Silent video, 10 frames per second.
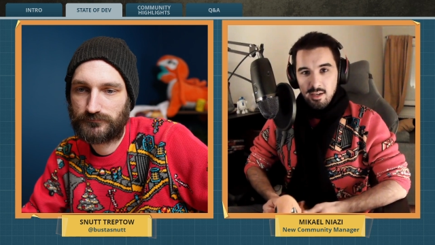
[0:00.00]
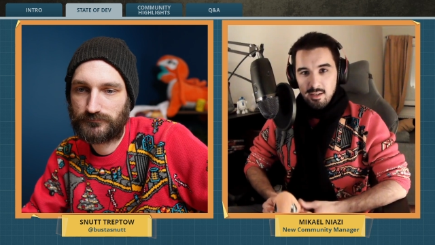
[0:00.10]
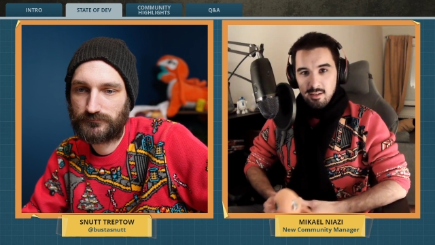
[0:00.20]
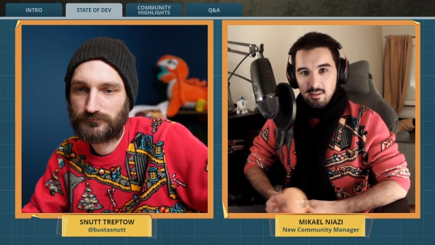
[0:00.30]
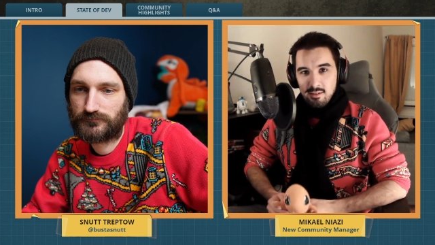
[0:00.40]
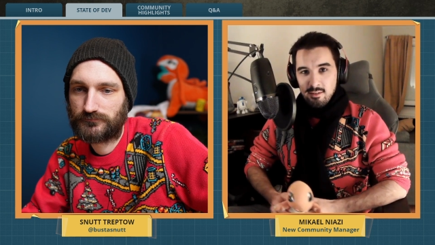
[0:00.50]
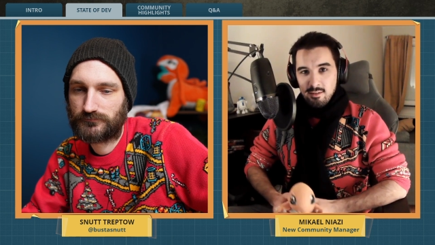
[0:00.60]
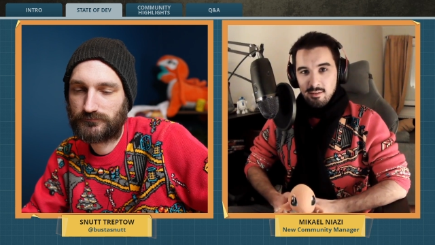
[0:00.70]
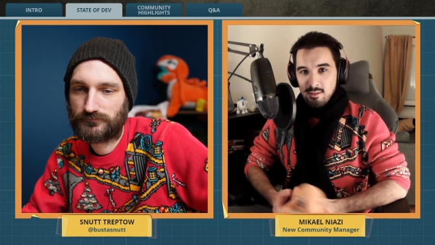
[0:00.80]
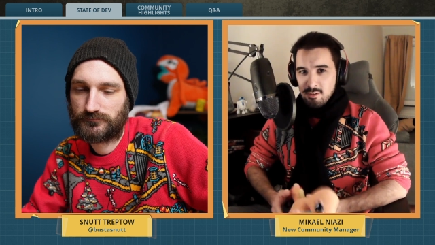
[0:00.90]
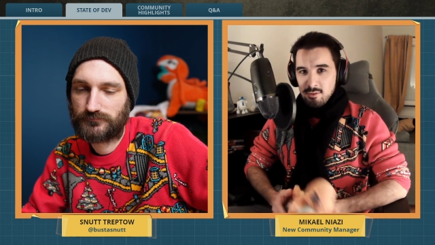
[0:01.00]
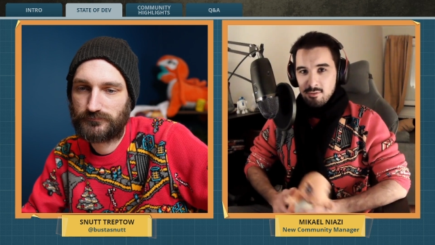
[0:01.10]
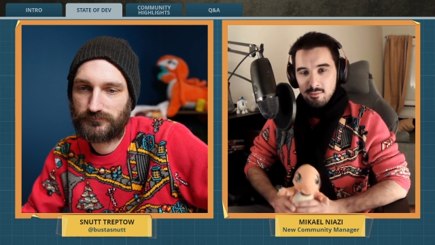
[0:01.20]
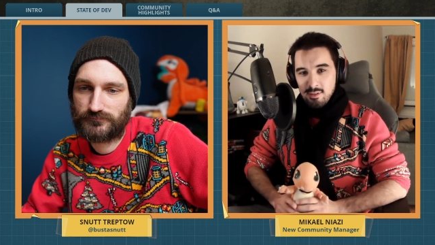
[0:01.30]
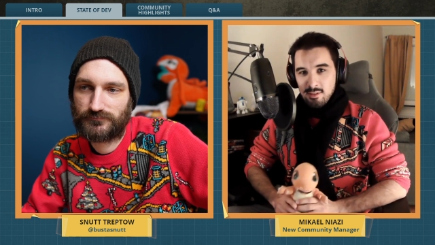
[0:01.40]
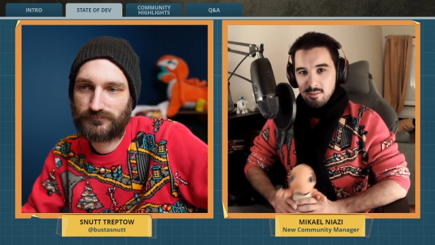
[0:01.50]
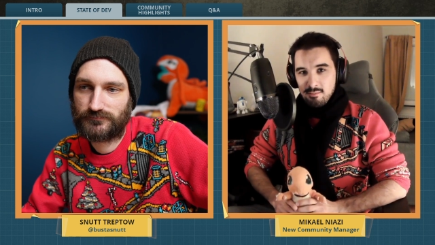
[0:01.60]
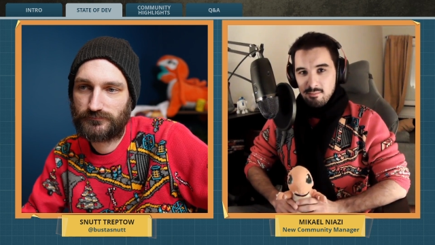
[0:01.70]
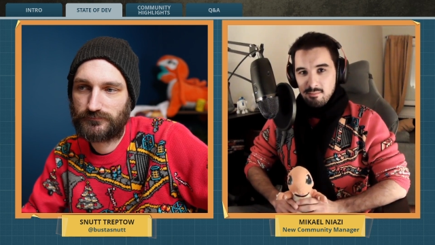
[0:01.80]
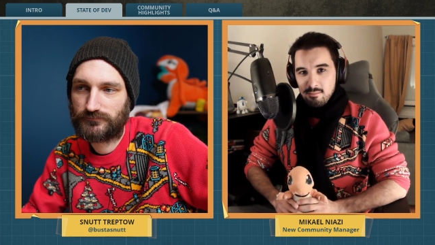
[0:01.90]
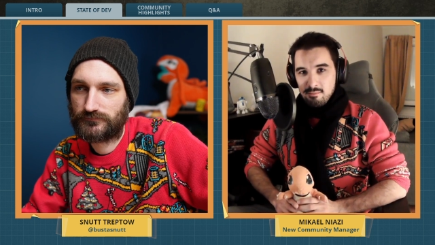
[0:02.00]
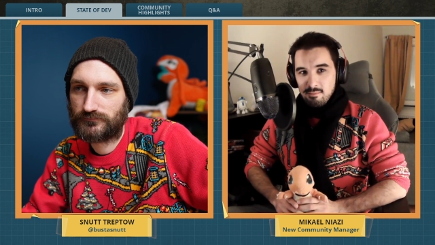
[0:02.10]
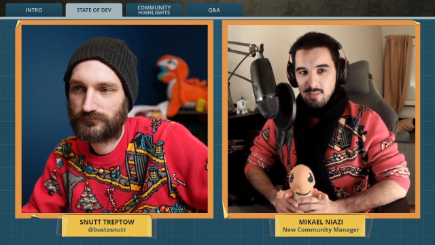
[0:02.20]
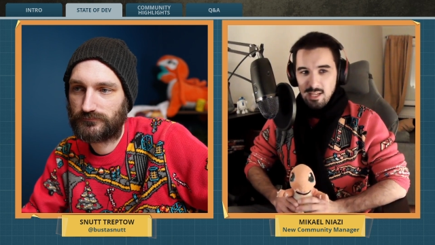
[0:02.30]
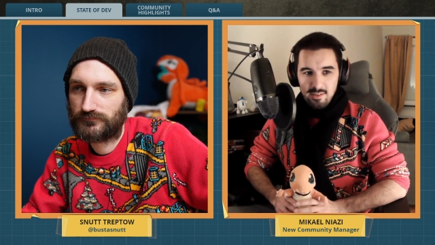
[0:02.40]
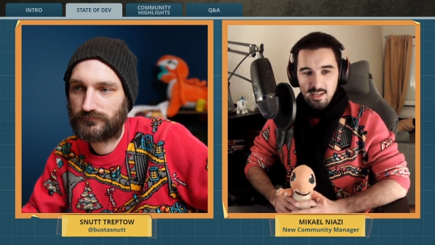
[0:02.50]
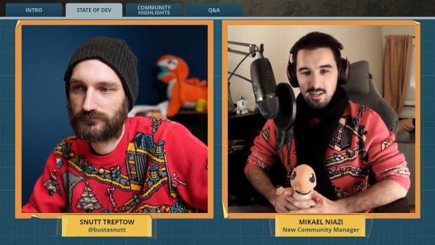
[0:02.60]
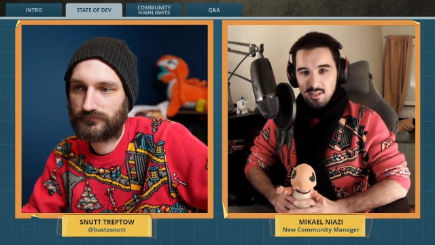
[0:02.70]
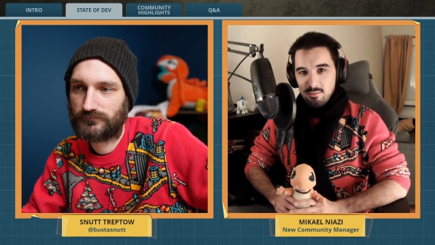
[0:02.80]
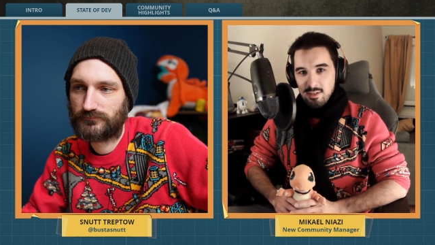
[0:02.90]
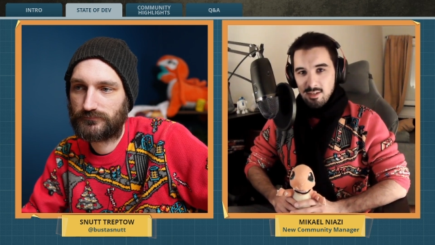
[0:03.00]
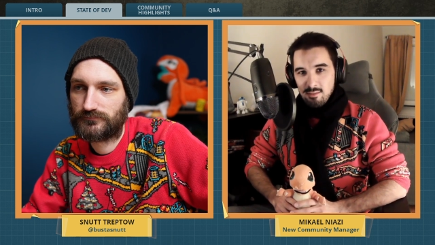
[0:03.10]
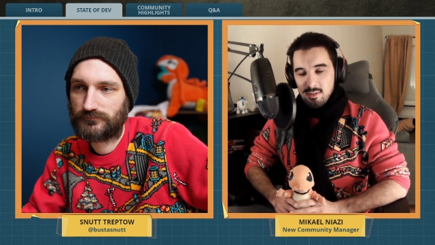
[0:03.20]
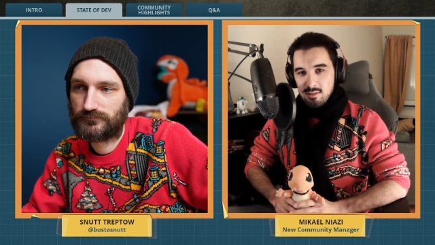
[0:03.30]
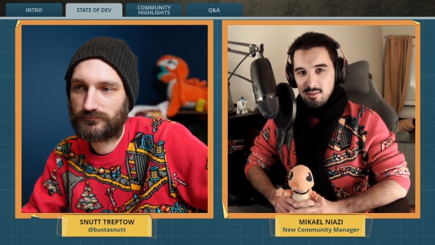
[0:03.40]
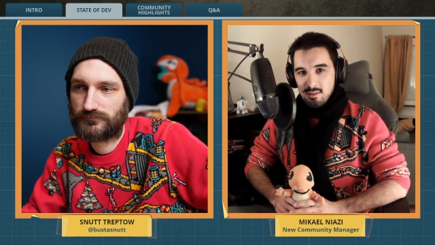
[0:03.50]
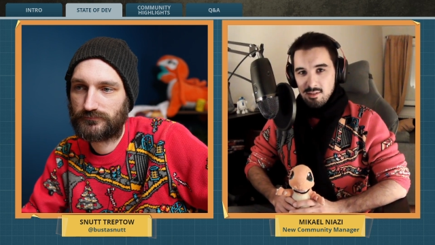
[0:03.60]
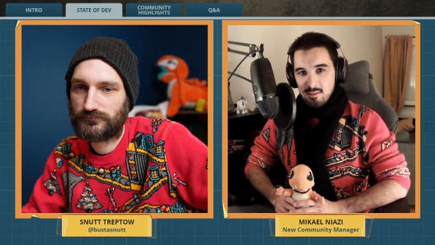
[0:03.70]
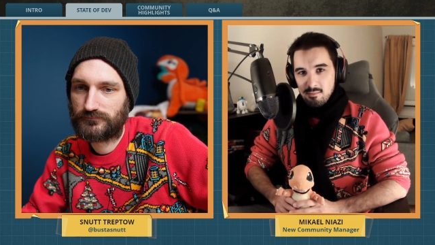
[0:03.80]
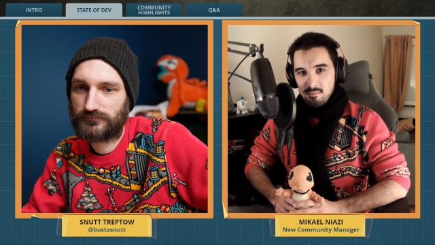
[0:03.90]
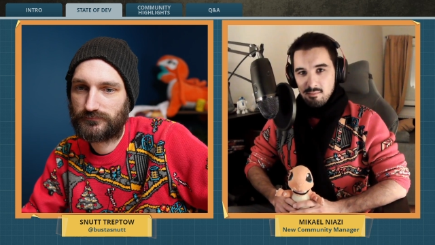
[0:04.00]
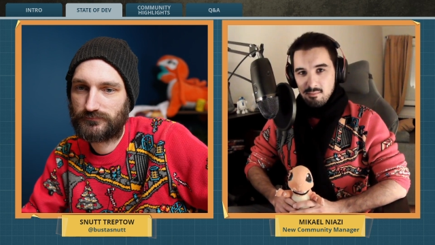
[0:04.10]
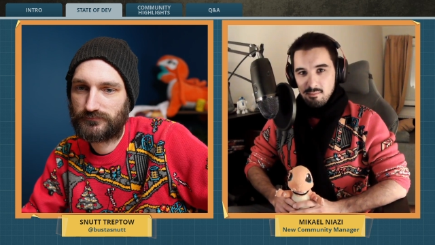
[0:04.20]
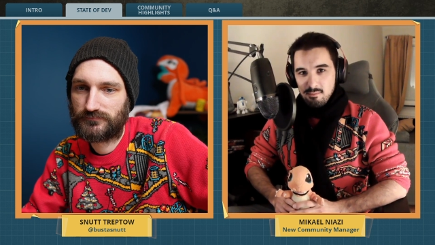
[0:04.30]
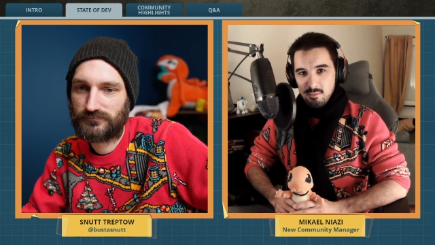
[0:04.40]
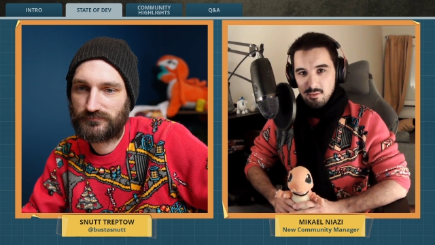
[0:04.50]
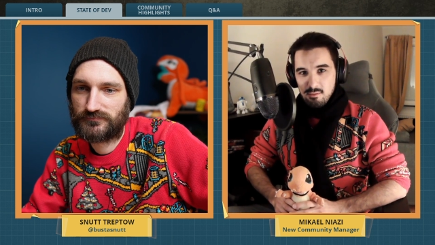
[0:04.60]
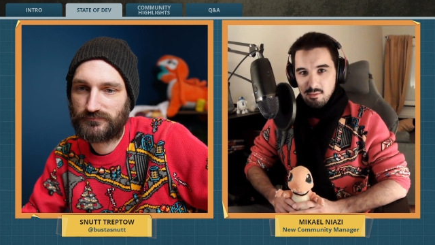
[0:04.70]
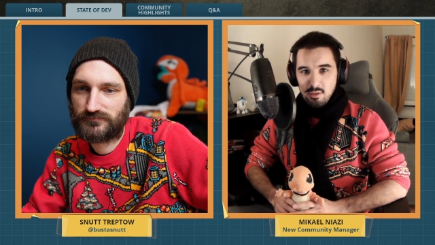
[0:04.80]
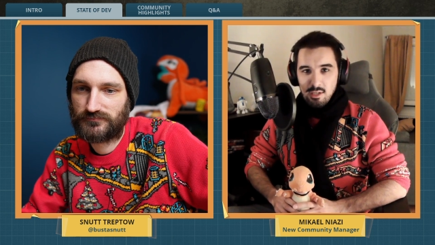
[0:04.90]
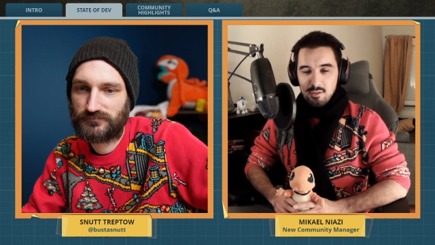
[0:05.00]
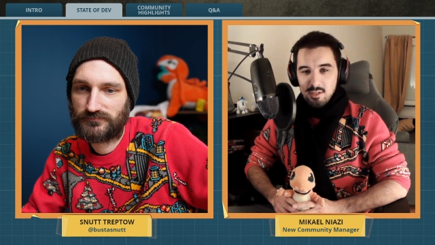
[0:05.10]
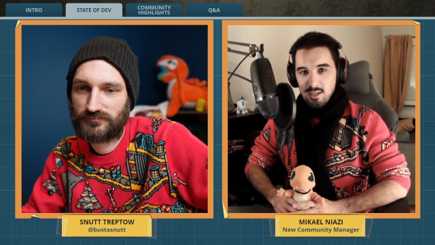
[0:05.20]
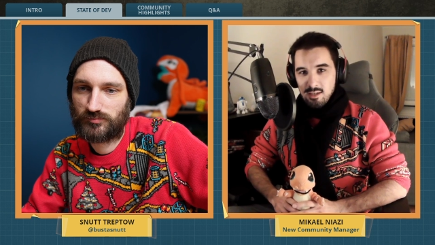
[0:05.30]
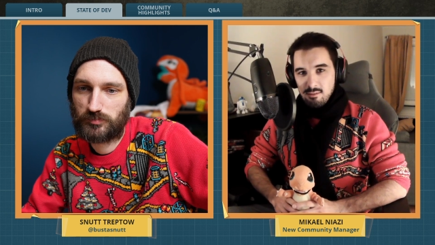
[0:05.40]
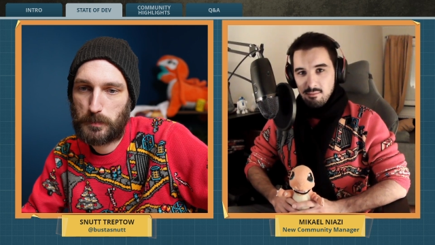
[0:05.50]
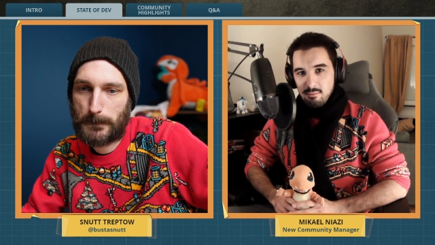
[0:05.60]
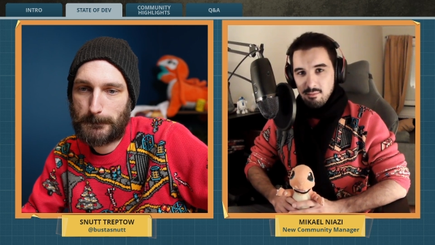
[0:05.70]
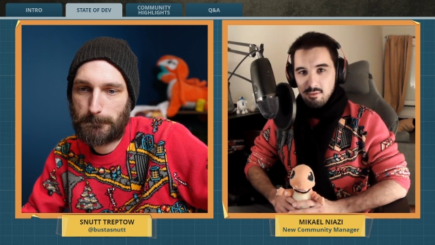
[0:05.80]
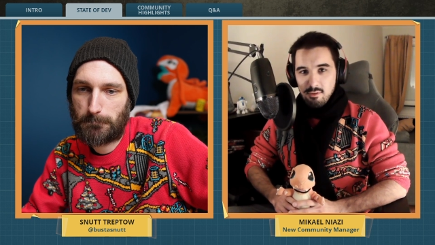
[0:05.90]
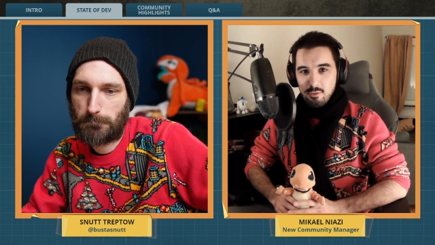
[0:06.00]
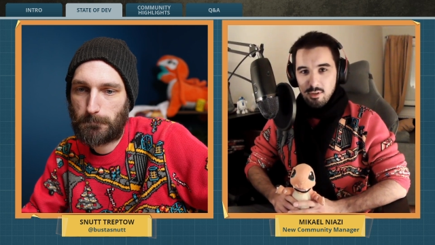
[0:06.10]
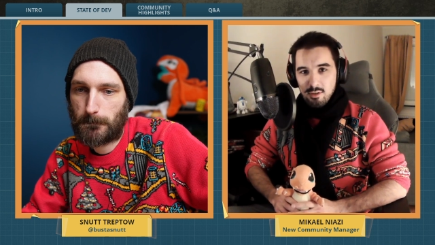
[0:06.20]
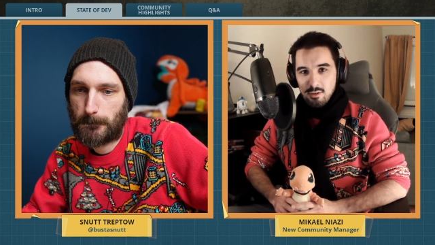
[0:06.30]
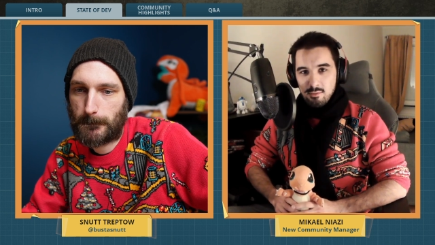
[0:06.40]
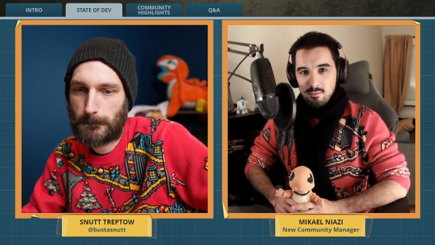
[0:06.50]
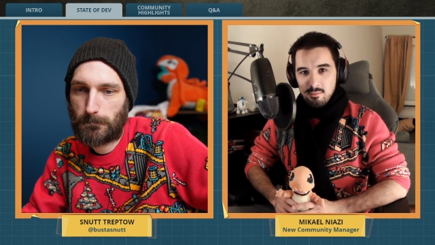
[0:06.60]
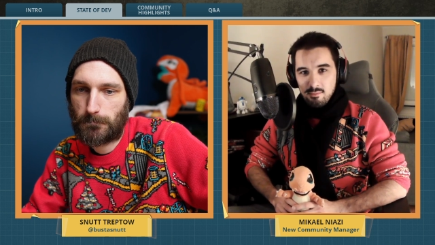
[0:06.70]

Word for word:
Speaker 1: And, uh, you know, like even Hannah sometimes is just looking outside through the window,